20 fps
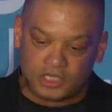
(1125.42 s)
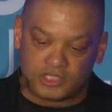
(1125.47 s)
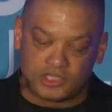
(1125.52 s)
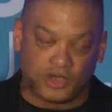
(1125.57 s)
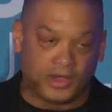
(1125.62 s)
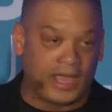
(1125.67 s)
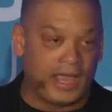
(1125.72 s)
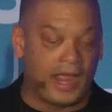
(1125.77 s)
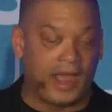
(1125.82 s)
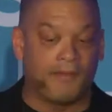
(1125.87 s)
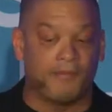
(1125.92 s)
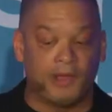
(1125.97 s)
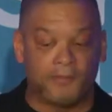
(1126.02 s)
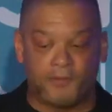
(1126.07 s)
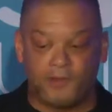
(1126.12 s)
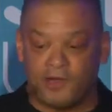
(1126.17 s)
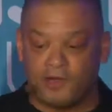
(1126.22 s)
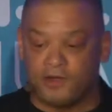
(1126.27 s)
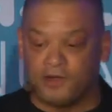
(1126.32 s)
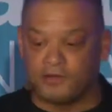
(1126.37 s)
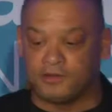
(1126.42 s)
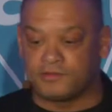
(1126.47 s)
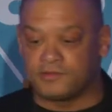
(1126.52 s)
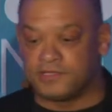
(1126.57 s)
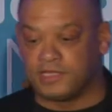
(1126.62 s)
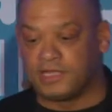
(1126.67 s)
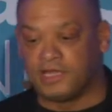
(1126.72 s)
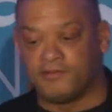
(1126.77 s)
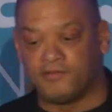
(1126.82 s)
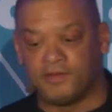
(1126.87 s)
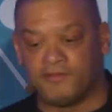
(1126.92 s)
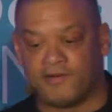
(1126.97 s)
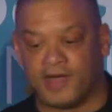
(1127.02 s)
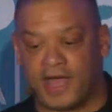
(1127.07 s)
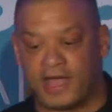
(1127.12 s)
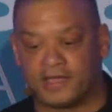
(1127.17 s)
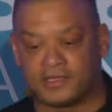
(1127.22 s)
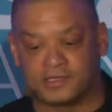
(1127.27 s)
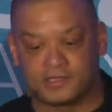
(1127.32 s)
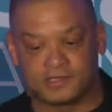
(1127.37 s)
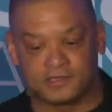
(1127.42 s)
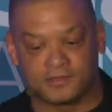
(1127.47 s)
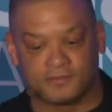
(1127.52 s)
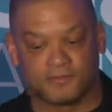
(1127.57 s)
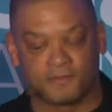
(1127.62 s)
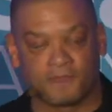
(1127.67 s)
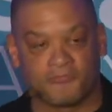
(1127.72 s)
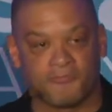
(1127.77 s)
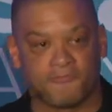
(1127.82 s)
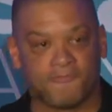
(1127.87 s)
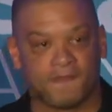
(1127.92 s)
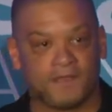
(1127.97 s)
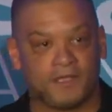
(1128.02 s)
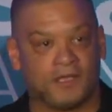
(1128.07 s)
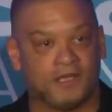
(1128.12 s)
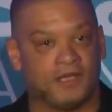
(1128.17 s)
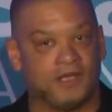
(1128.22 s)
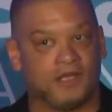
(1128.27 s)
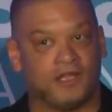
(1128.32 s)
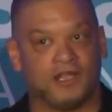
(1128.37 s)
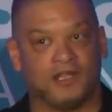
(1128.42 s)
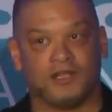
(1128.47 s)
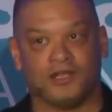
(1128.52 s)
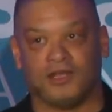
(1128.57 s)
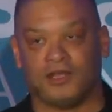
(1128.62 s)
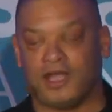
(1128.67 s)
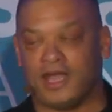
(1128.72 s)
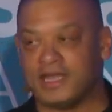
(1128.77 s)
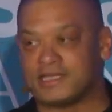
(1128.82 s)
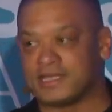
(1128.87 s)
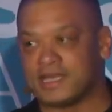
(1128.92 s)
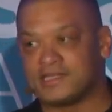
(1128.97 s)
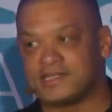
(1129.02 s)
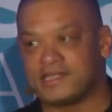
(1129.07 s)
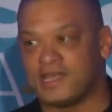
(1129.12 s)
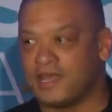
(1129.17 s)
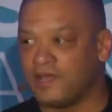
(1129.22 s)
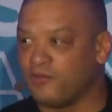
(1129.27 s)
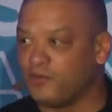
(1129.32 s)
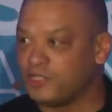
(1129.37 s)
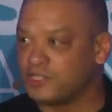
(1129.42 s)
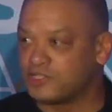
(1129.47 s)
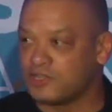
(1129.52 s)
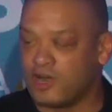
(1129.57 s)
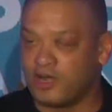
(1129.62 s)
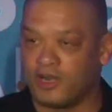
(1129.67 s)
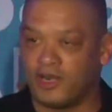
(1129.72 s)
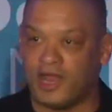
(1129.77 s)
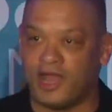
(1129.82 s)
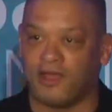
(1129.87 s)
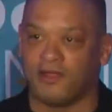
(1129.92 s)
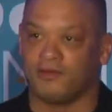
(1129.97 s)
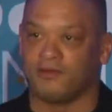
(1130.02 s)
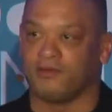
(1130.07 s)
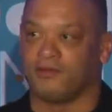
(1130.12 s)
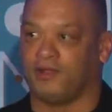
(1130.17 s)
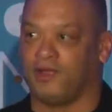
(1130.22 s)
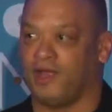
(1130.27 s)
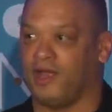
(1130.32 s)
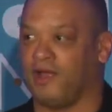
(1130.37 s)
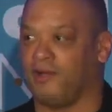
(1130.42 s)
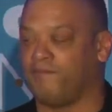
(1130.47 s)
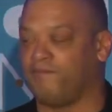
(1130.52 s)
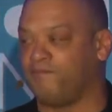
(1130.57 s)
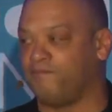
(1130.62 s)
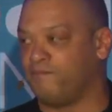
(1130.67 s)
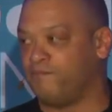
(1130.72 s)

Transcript: So, hey, I'm up here to give advice. As I said, we started out uh,